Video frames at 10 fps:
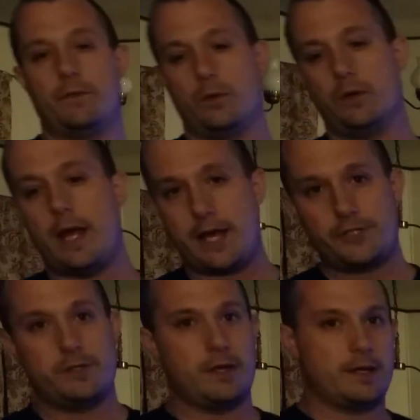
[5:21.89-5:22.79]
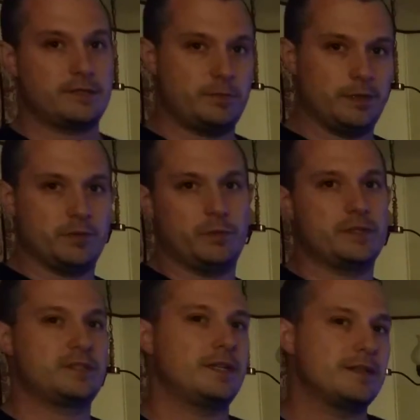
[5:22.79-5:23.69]
for astronauts to be able to
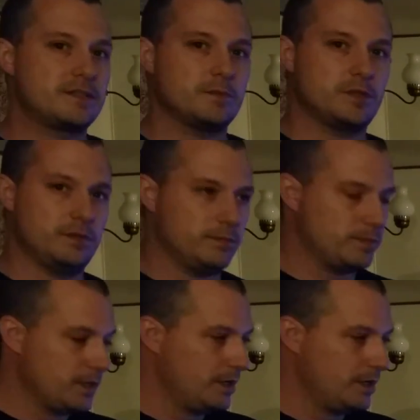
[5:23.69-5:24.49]
withstand some of the